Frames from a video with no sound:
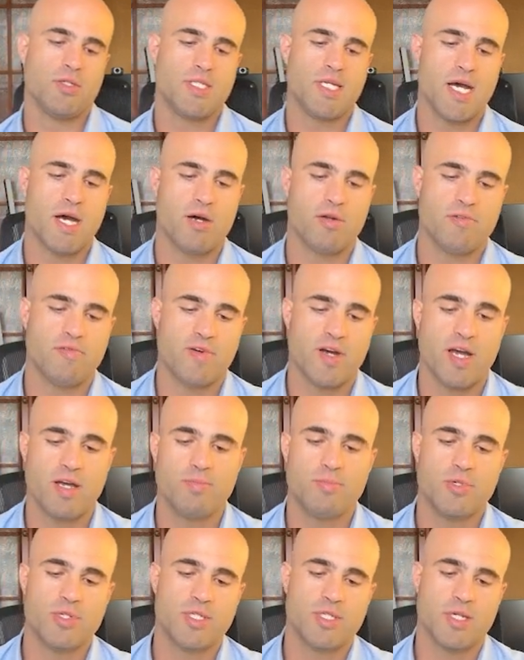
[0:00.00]
down
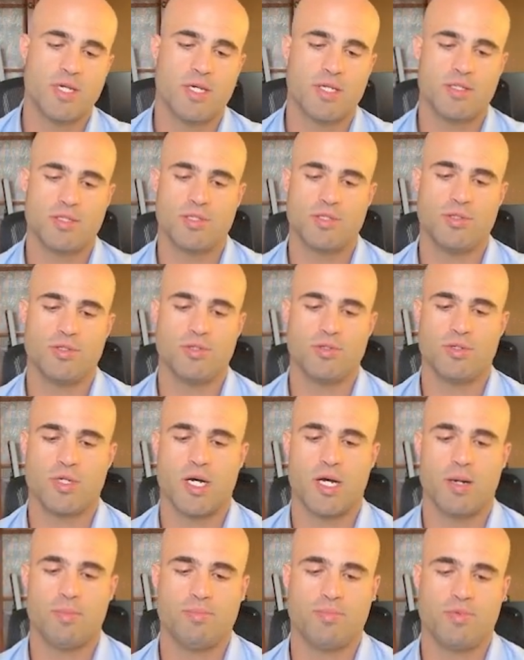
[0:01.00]
5% to
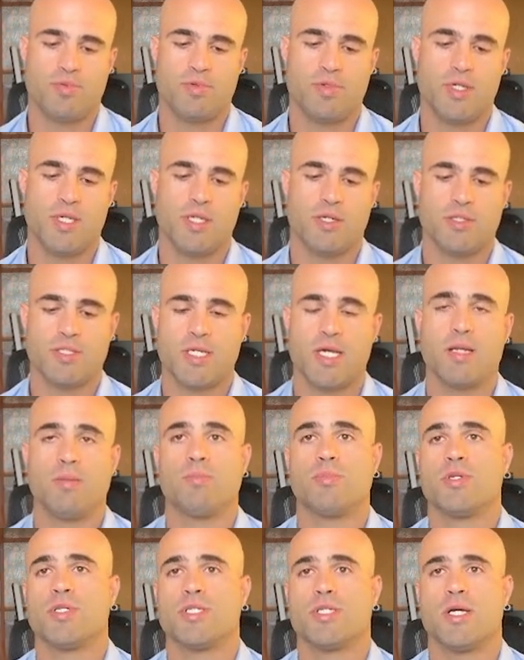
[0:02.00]
up
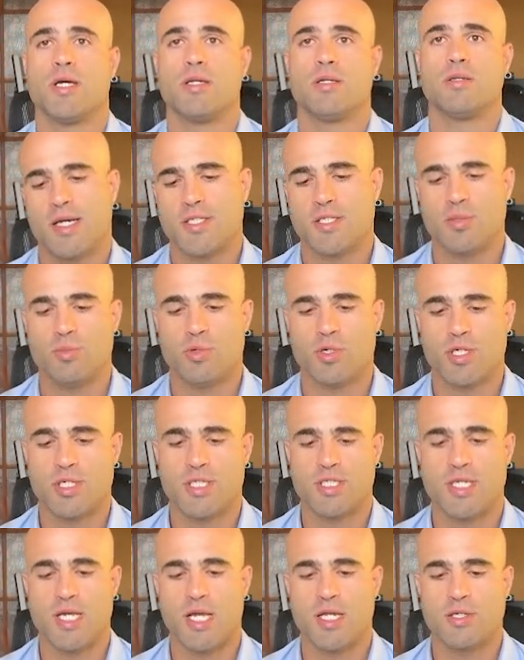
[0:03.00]
10%. That's a more
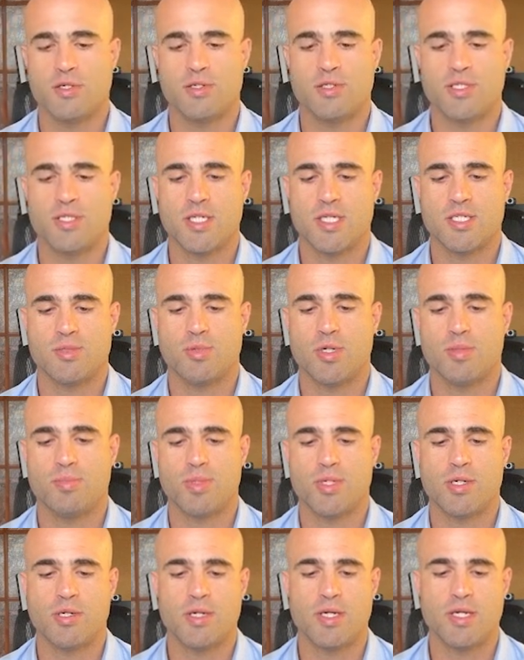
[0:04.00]
standard 6
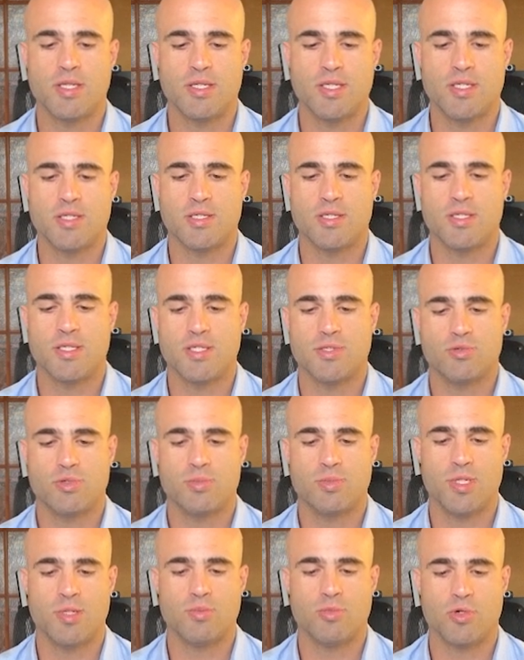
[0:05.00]
month period. These
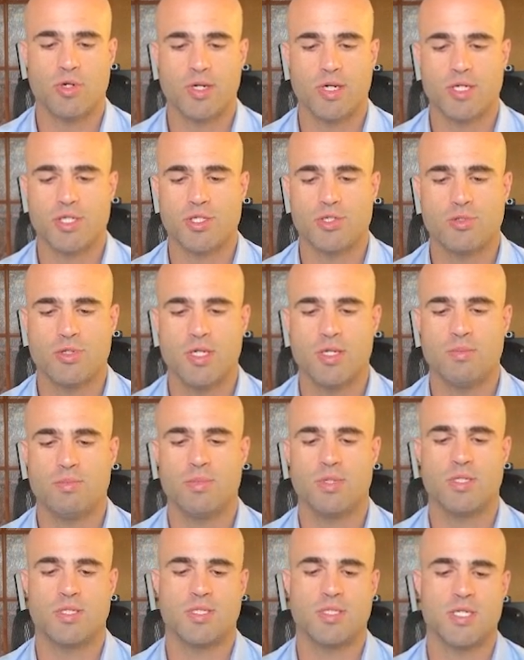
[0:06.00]
would be more
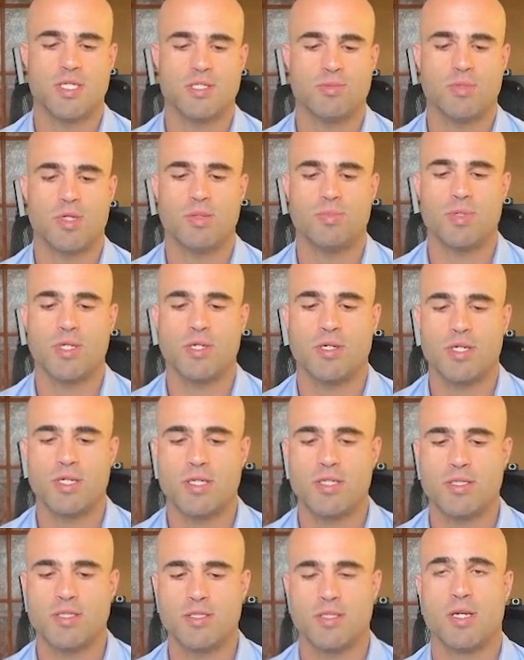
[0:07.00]
extreme 6 month
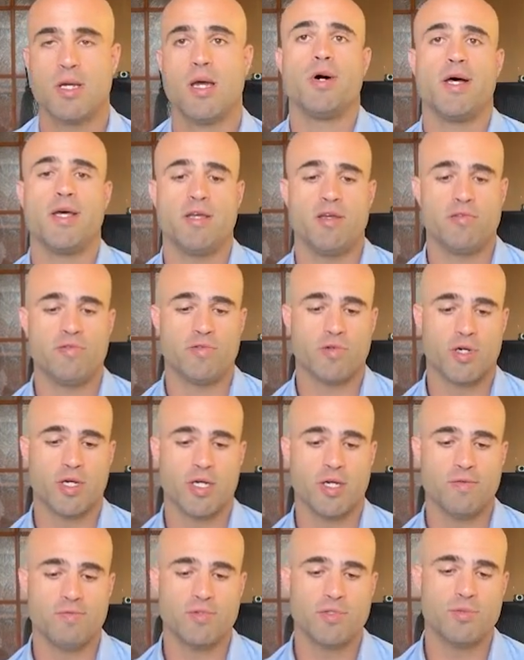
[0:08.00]
periods. But if we're
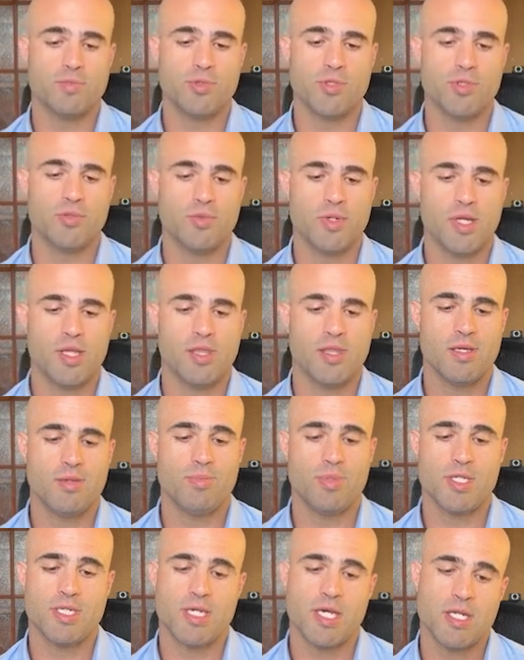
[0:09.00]
comfortable with the
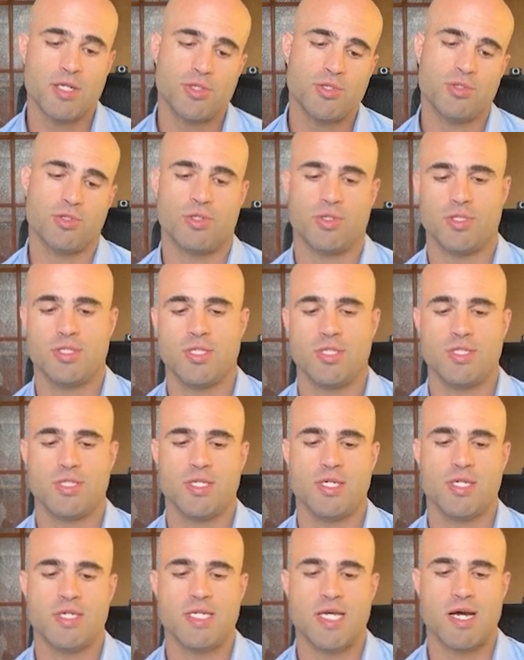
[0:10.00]
potential to
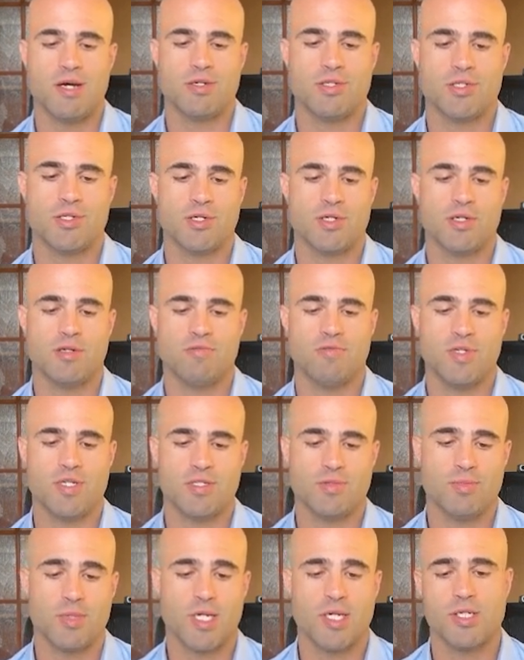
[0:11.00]
see a downturn of
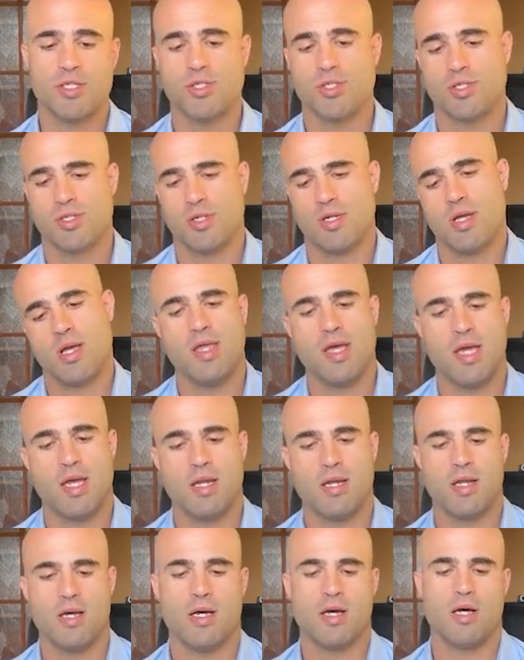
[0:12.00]
this much,
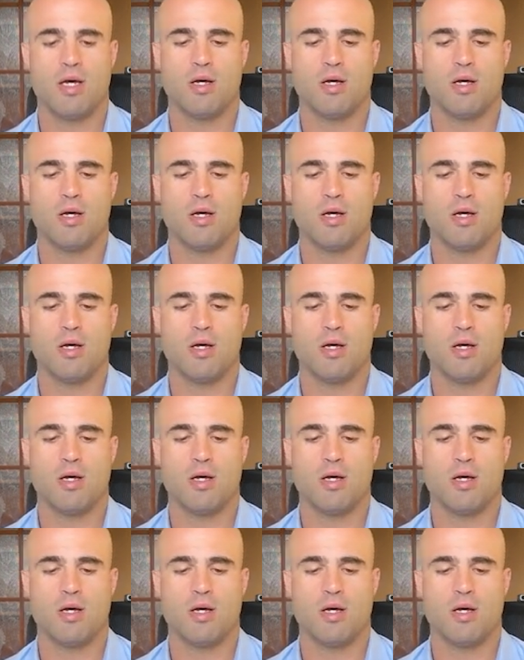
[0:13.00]
then